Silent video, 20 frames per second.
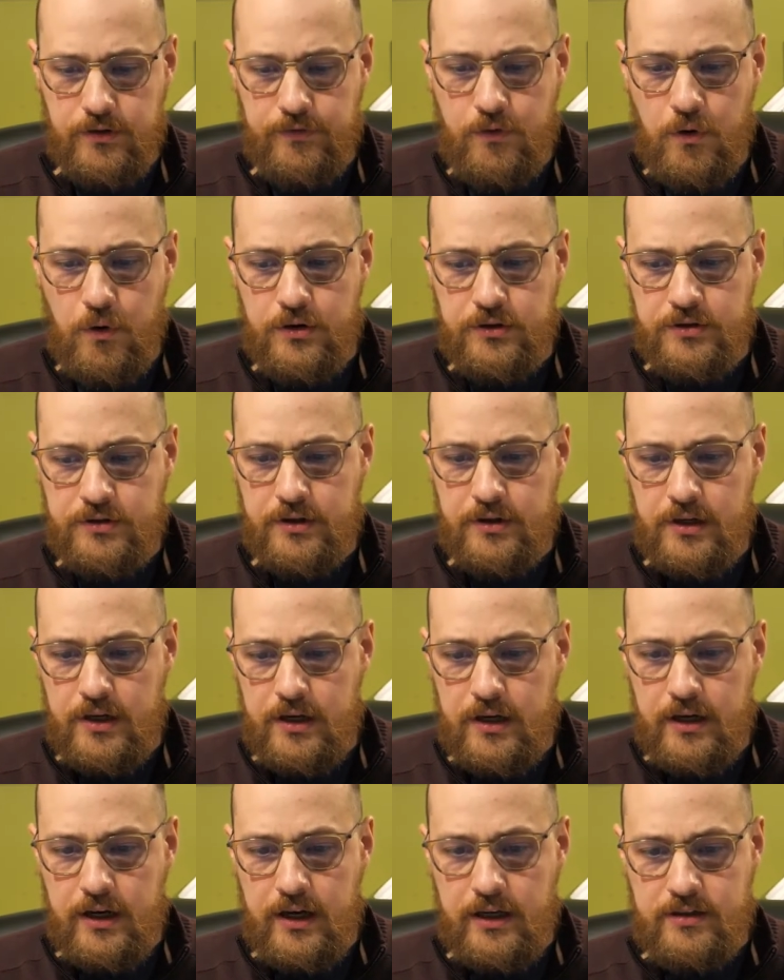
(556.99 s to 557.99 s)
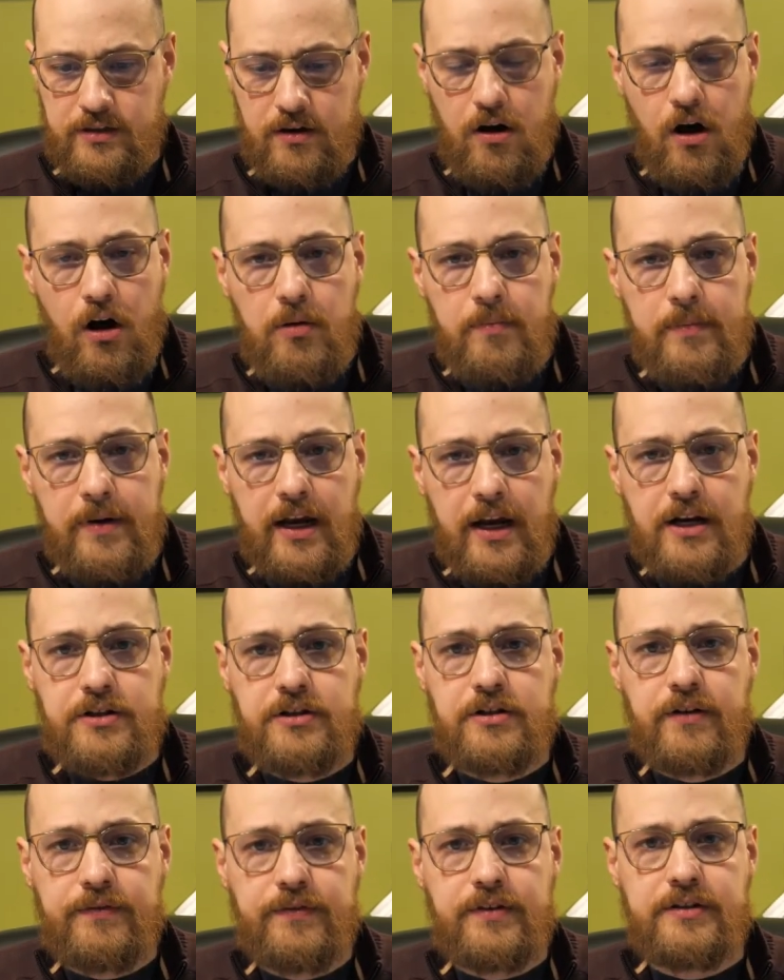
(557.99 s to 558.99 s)
Of course, it's a
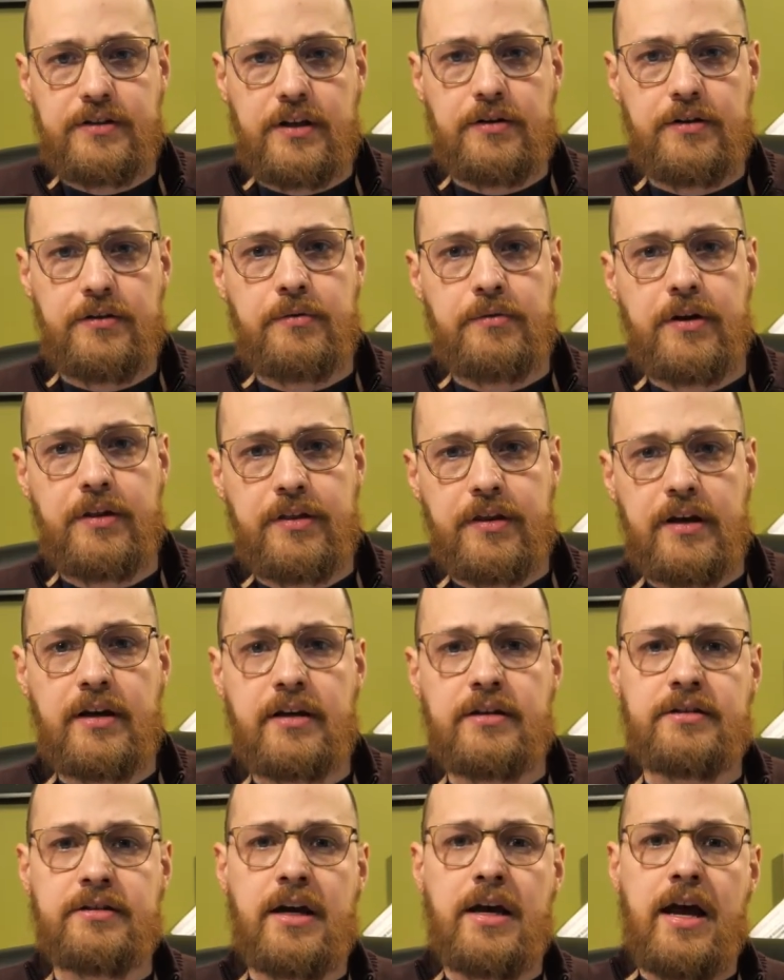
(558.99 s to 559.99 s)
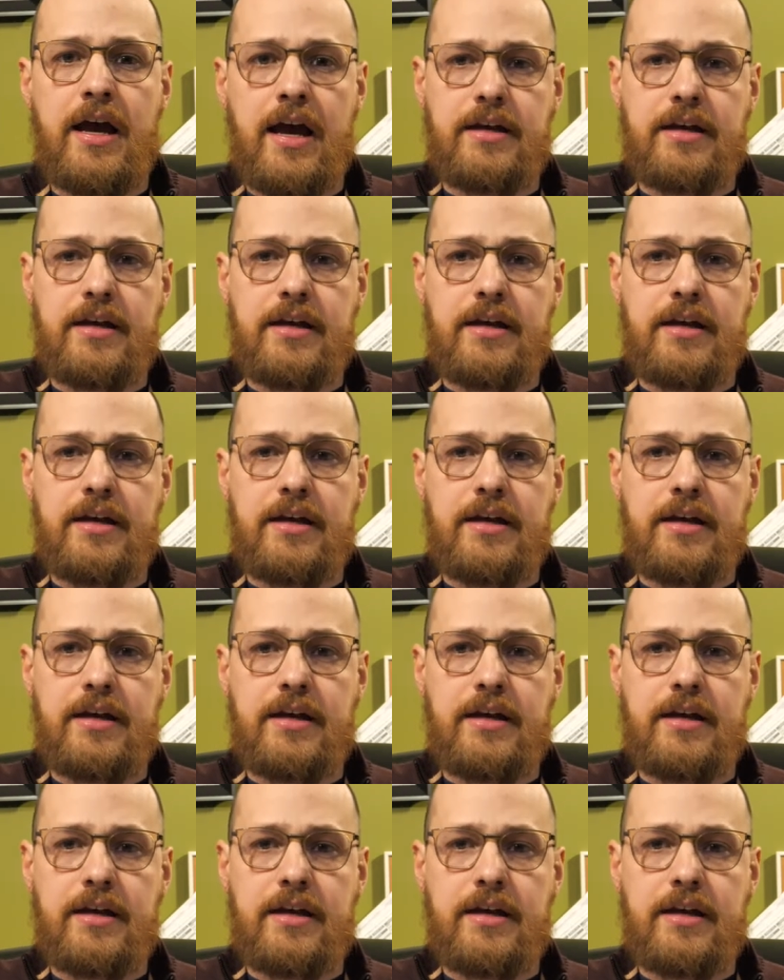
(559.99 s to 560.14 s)
culmination of these other three things.